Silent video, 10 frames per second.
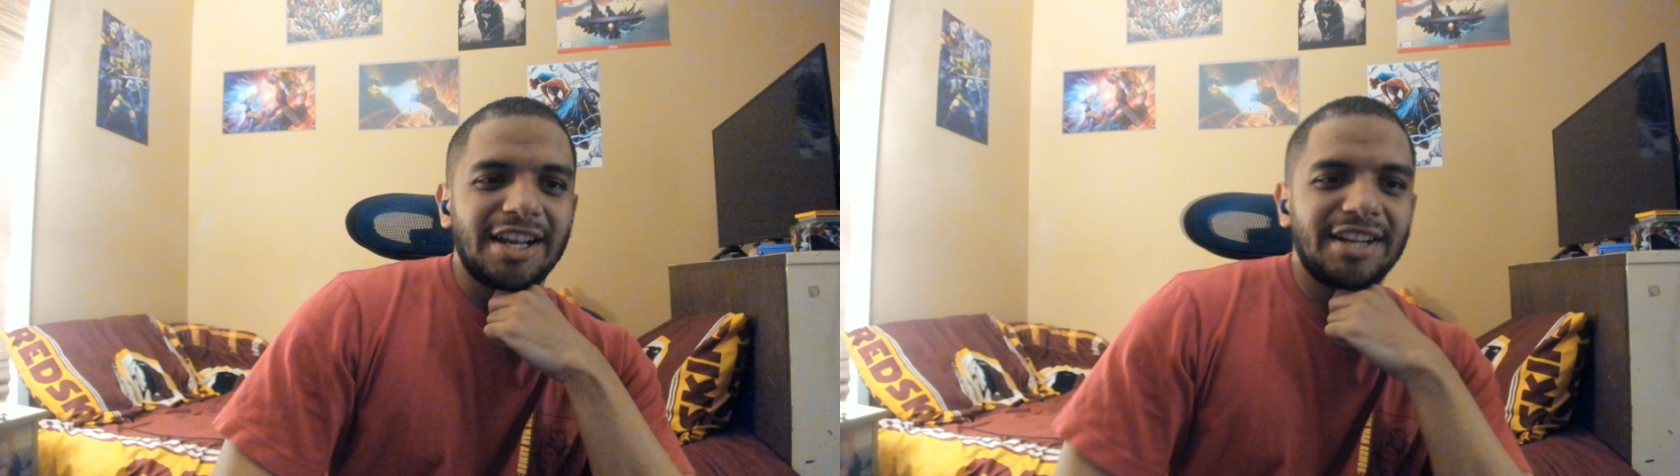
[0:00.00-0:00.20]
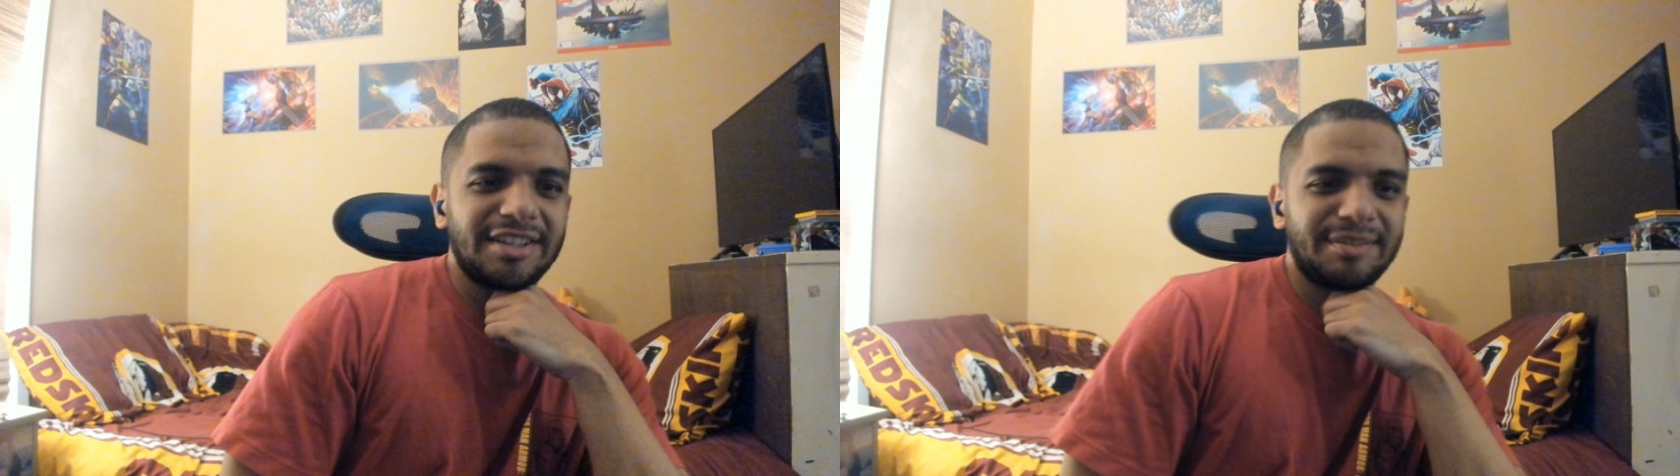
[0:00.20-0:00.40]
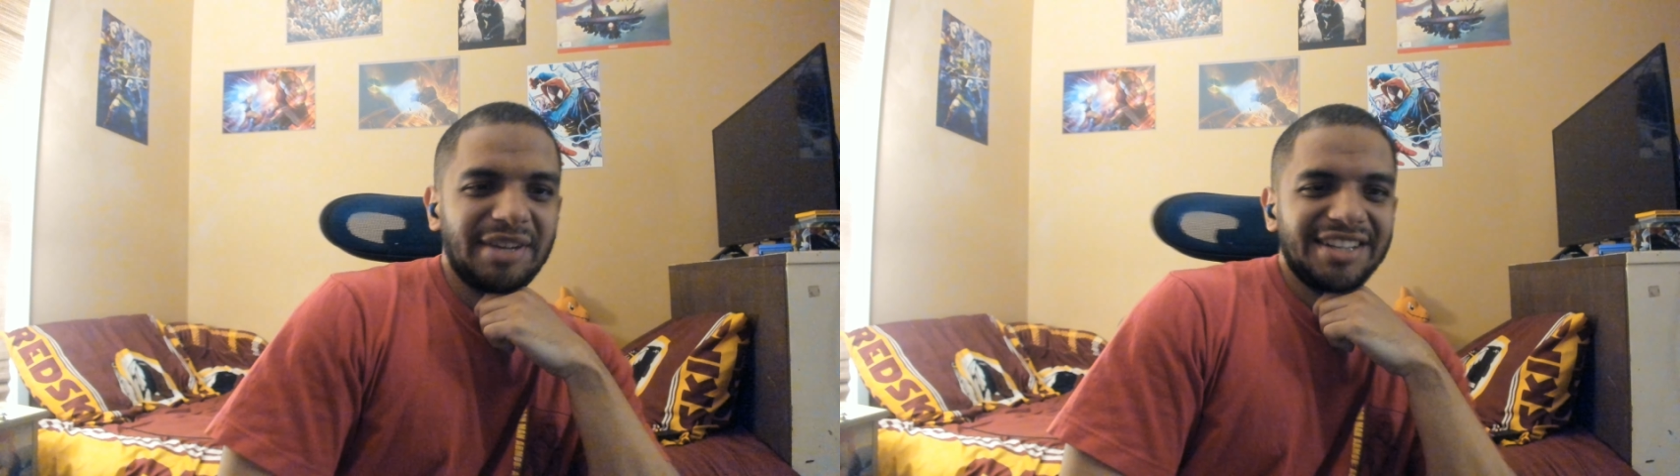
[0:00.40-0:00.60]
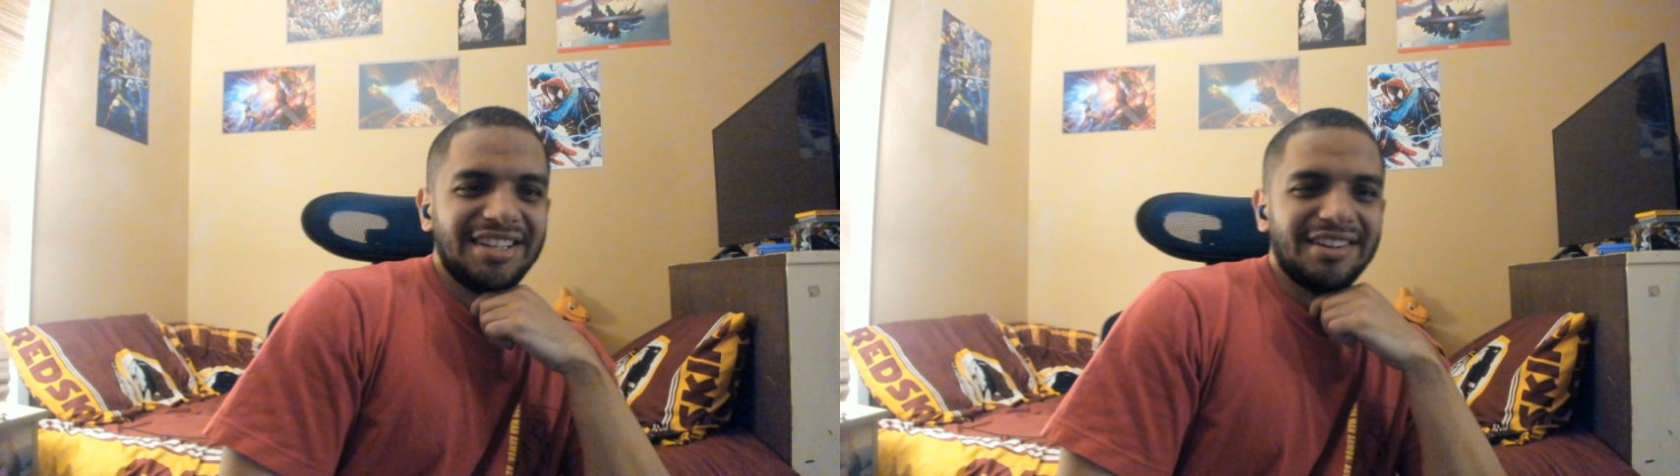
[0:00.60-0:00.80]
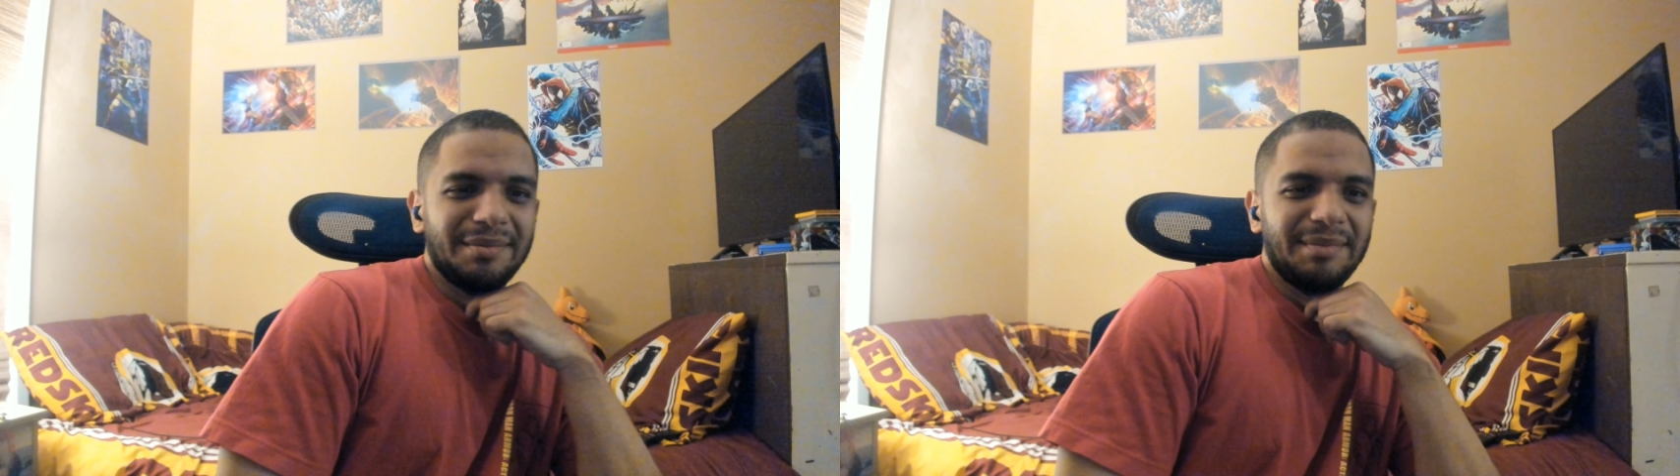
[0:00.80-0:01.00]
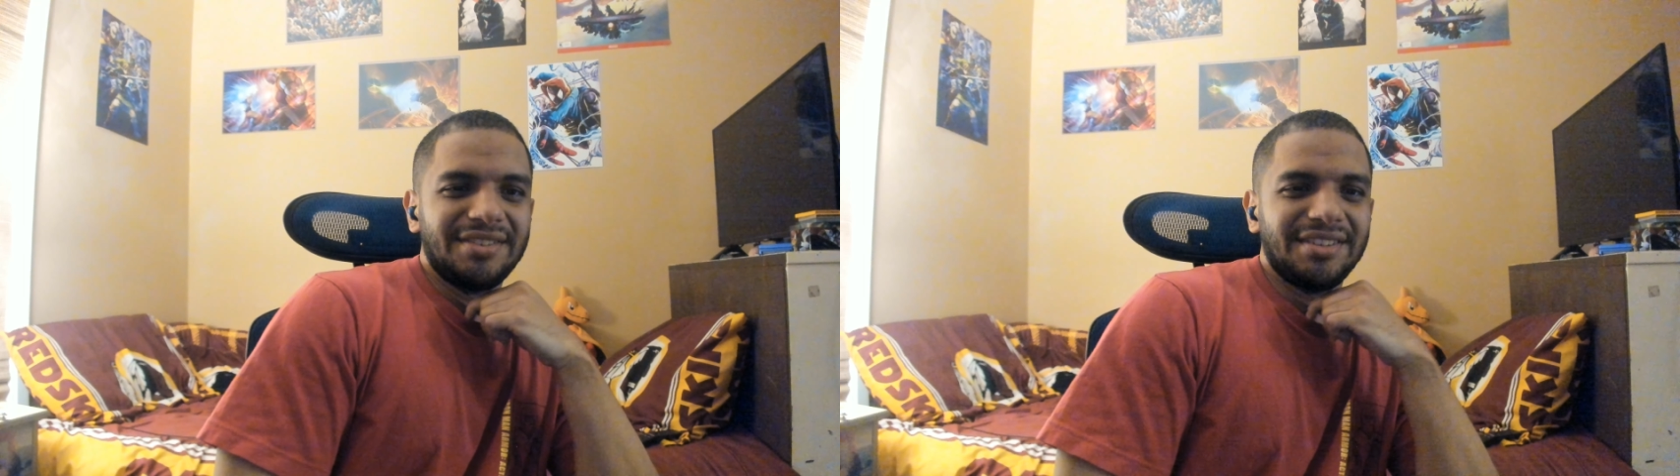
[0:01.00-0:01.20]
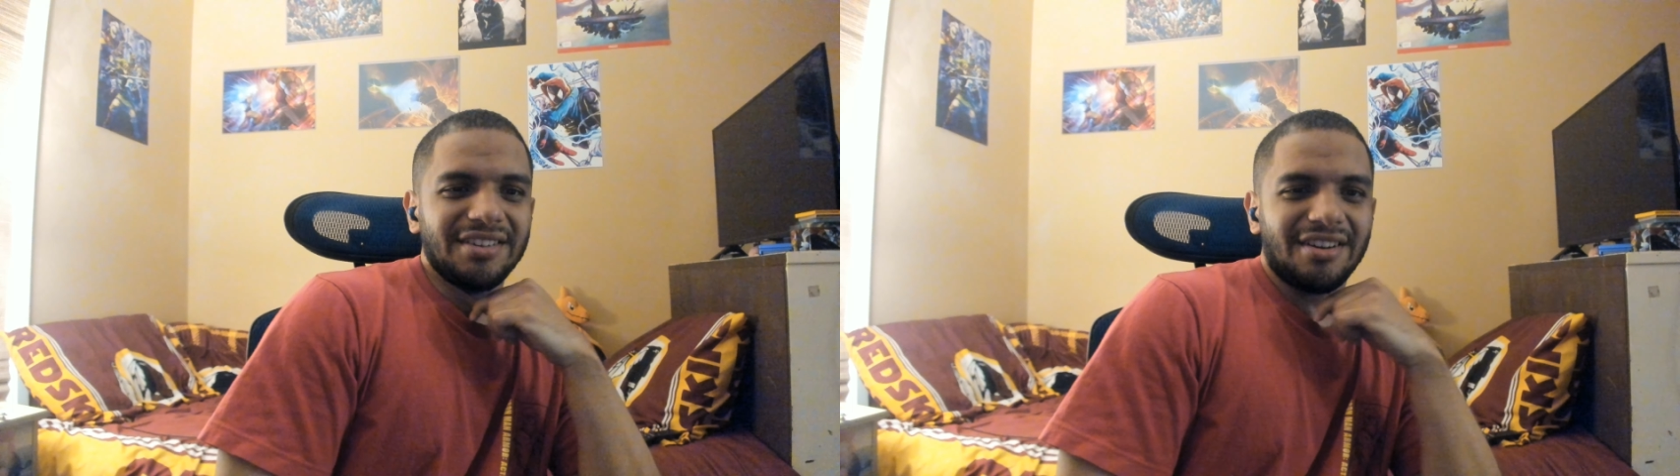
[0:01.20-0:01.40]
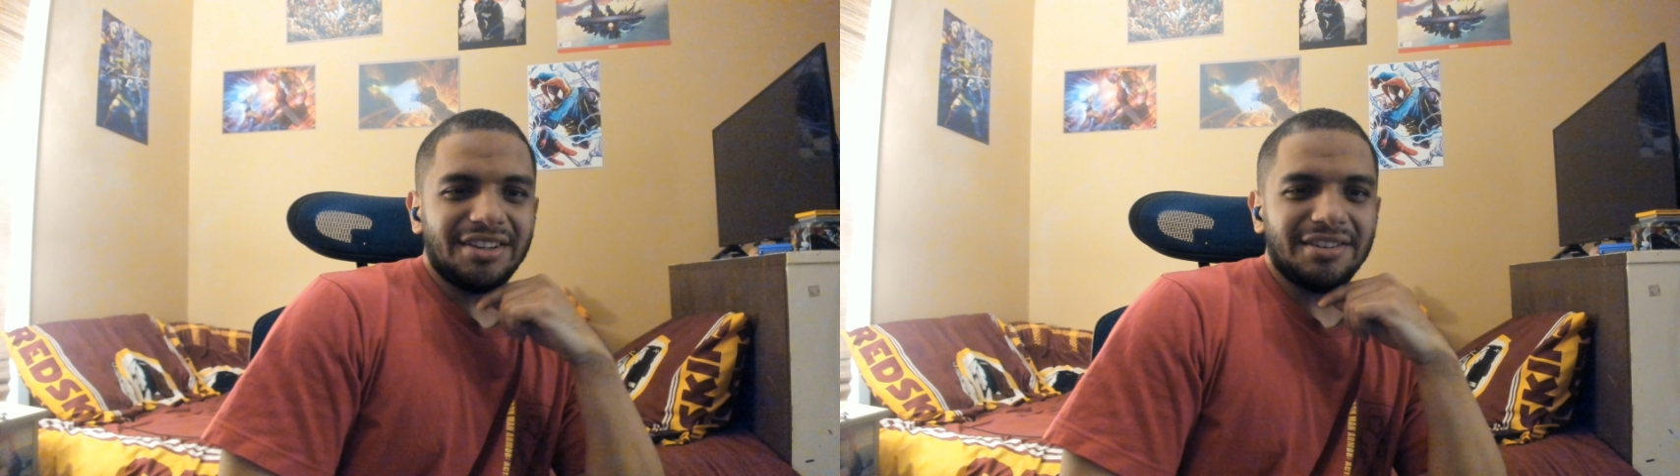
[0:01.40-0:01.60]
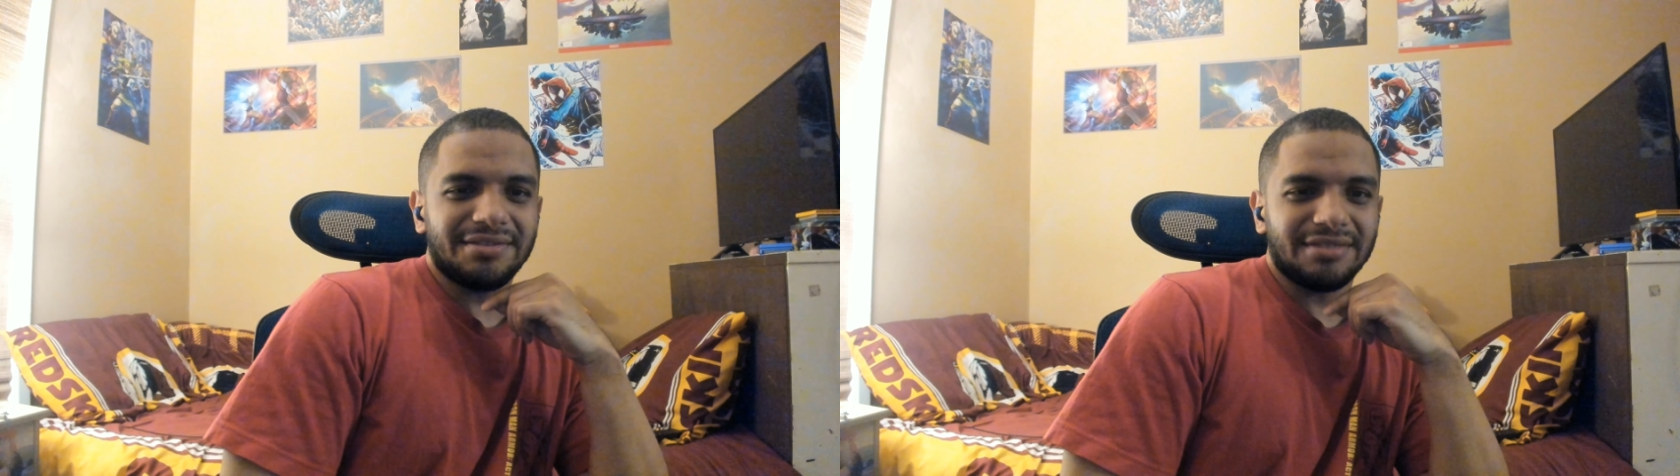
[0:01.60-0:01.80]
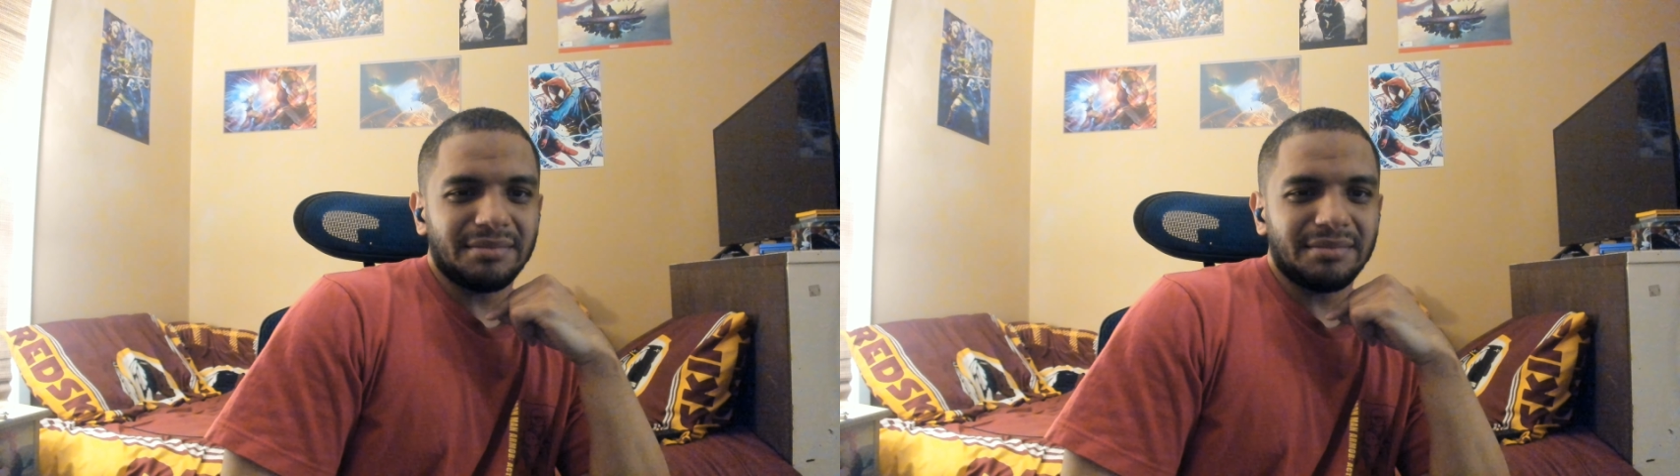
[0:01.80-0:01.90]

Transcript: Despite the missing audio from...